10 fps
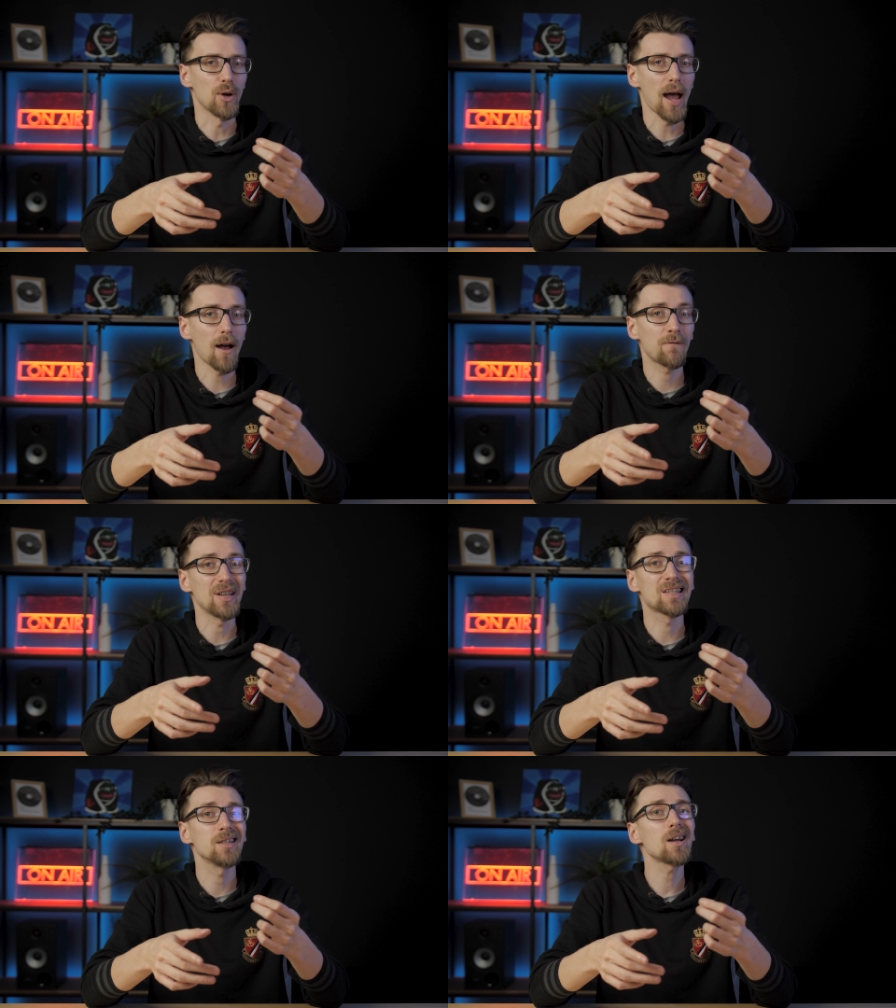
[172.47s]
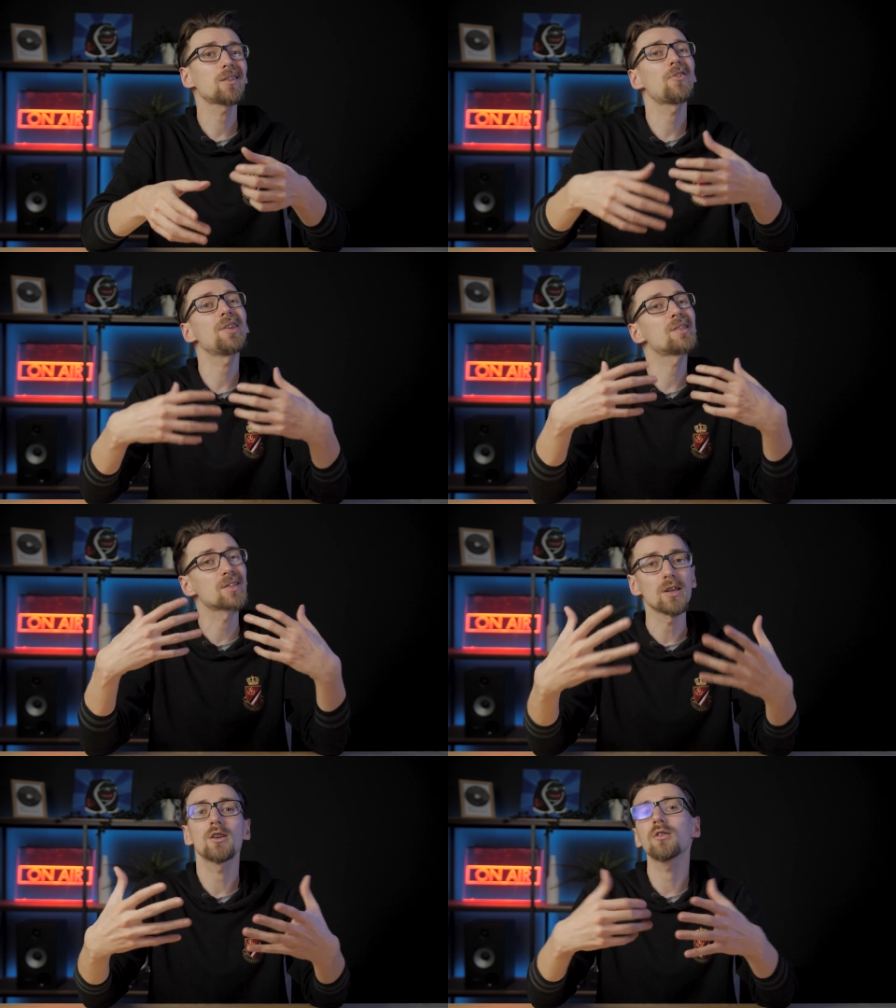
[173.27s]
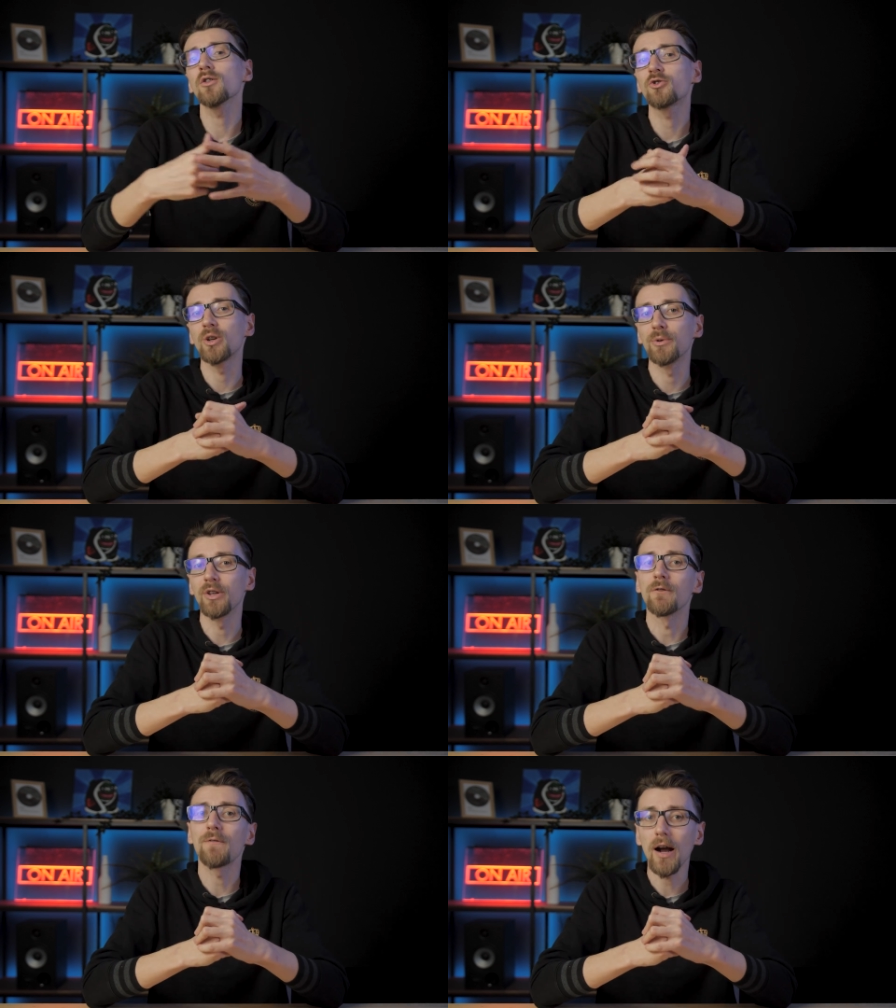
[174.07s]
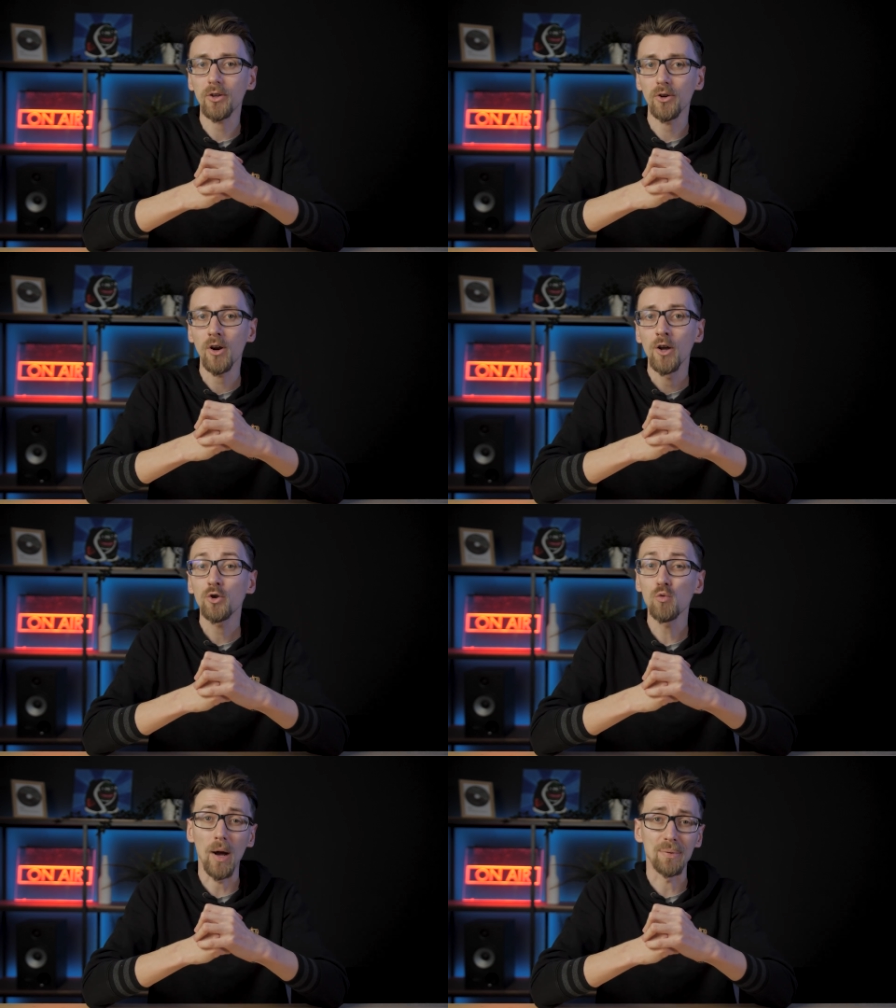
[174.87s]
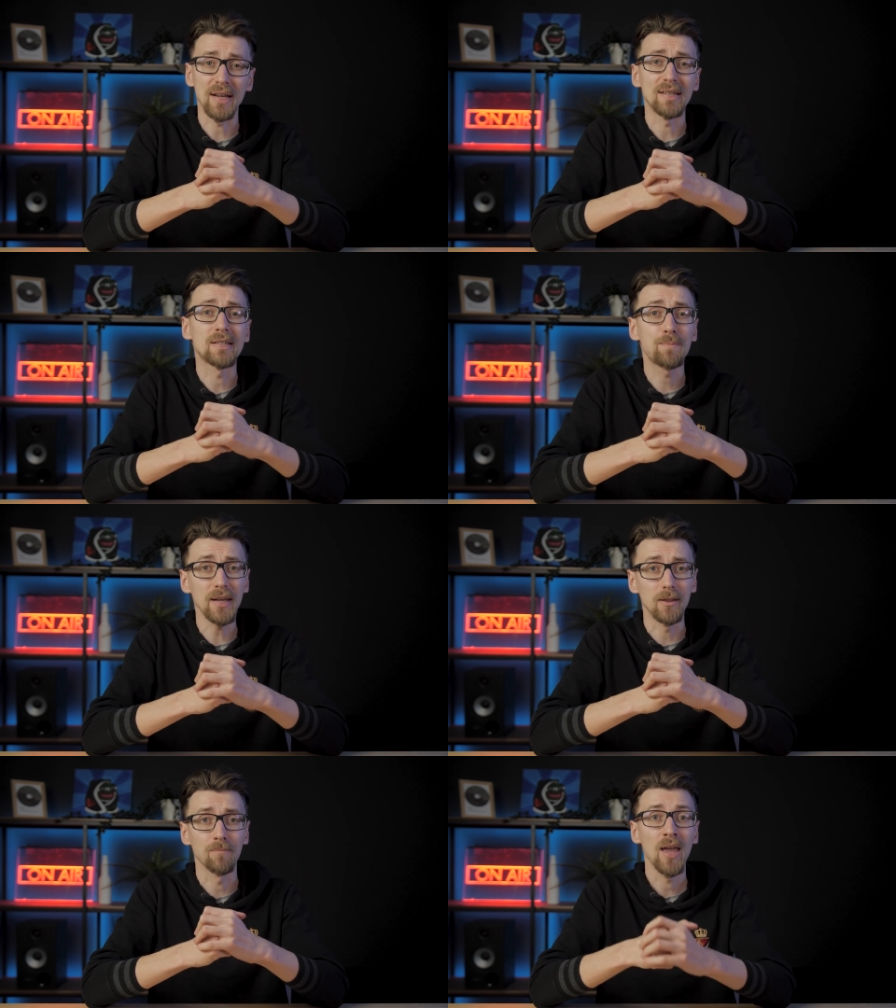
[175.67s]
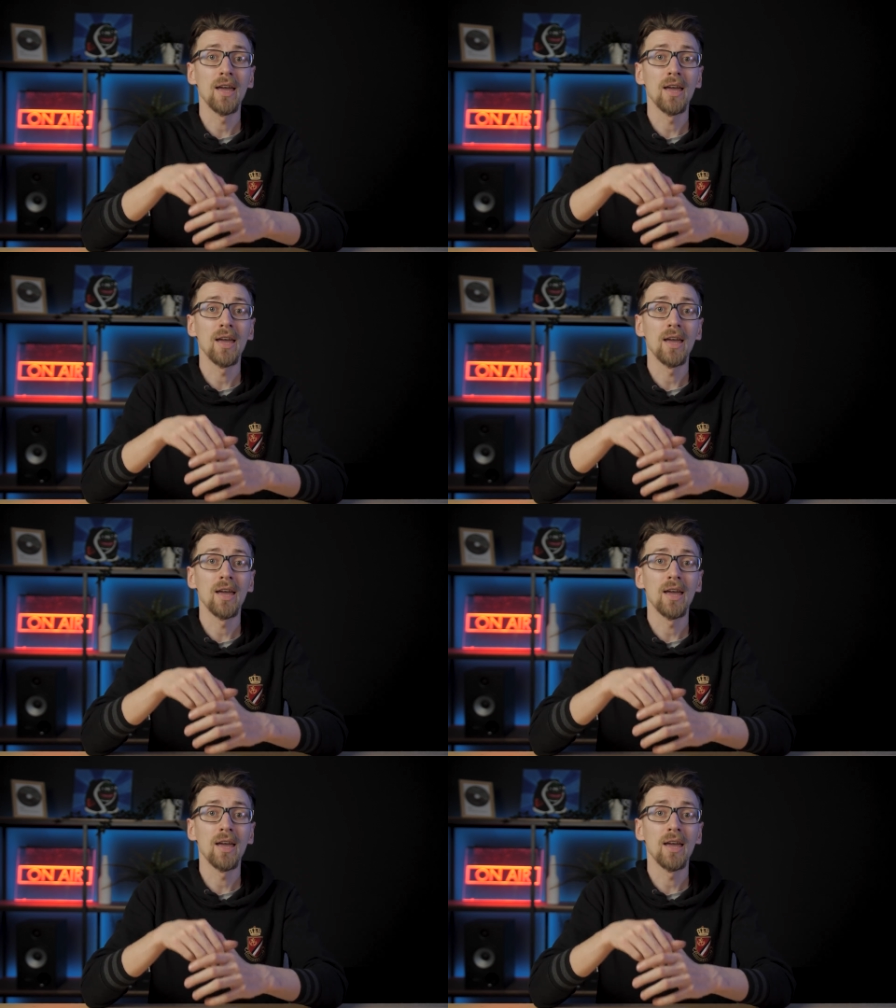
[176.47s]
you have is not the single contributing factor to website speed.